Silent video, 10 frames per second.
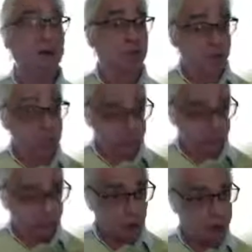There's
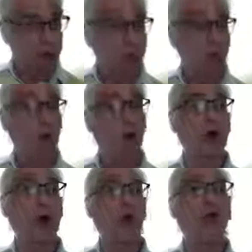purposeful walking,
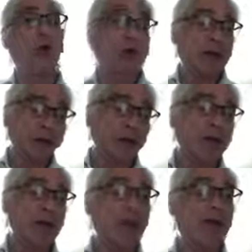but I
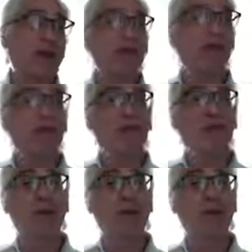recommend ambling.